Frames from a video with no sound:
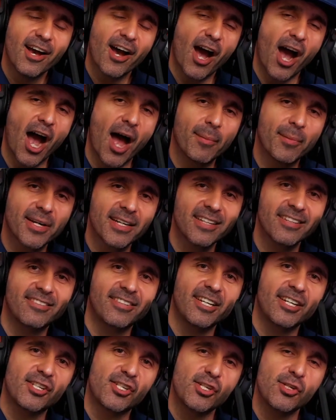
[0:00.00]
I'm going to
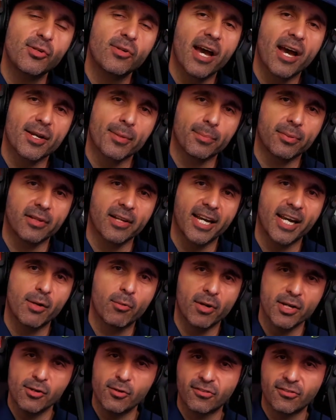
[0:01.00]
teach you how to play what
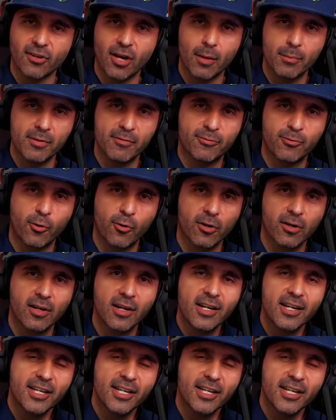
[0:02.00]
you saw before